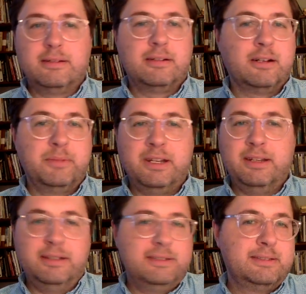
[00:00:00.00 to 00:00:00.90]

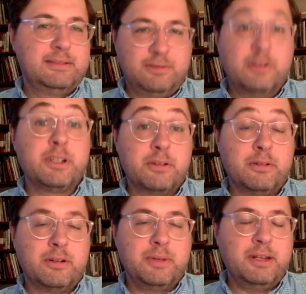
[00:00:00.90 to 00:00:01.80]
Harmony is traditional
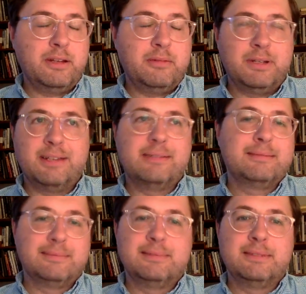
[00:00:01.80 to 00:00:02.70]
harmony, anyway,
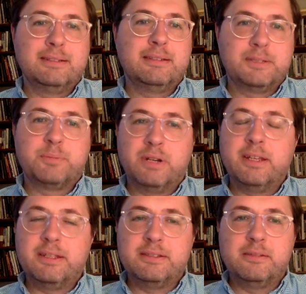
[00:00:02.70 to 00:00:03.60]
is
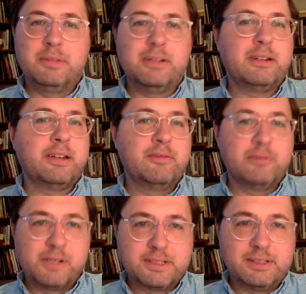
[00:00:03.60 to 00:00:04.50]
pretty easy to me. I can
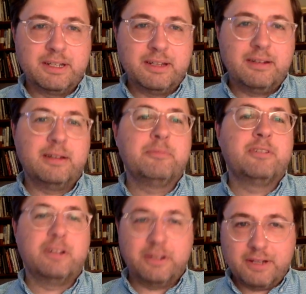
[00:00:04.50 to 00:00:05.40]
voice lead. I'm
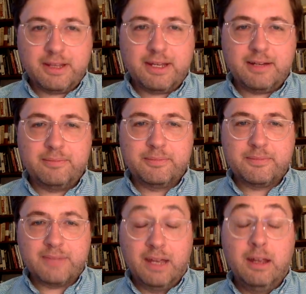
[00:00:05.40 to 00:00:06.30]
very good at that.
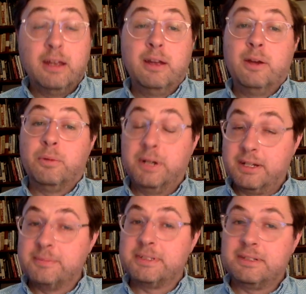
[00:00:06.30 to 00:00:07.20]
When it
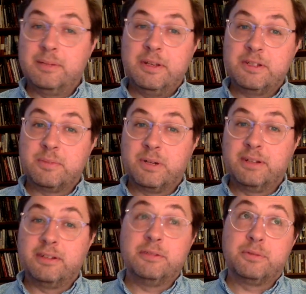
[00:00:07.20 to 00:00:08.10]
comes time each
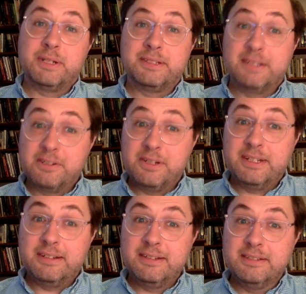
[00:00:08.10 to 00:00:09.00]
spring to do 20th century
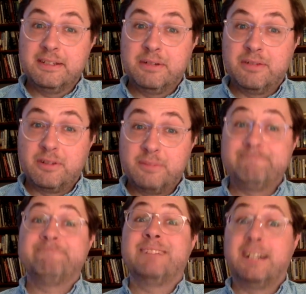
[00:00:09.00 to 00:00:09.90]
techniques, however,
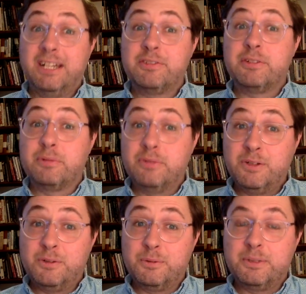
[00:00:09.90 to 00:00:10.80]
I have to
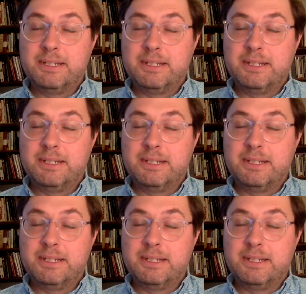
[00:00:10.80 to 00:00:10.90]
review.